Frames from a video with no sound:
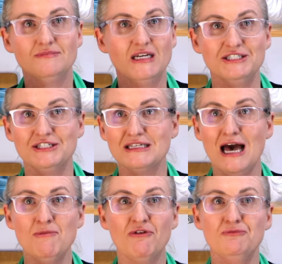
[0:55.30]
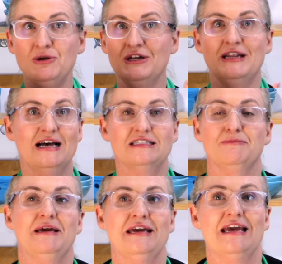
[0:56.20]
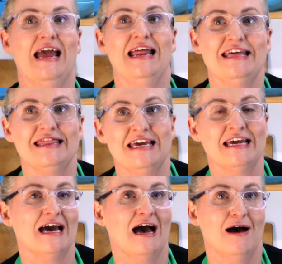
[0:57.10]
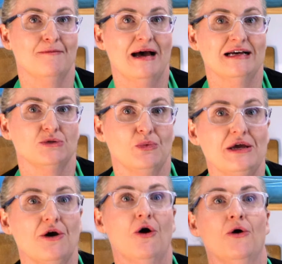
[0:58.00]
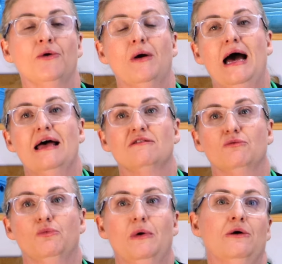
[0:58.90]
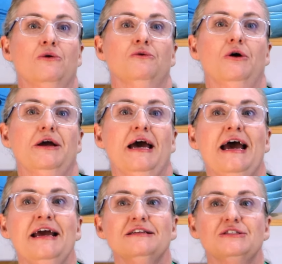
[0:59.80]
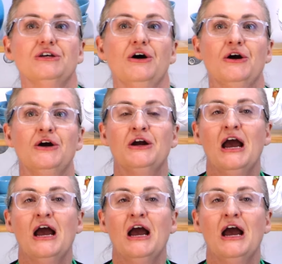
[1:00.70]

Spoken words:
just come off mute and ask me anything as we go as well. Okay, so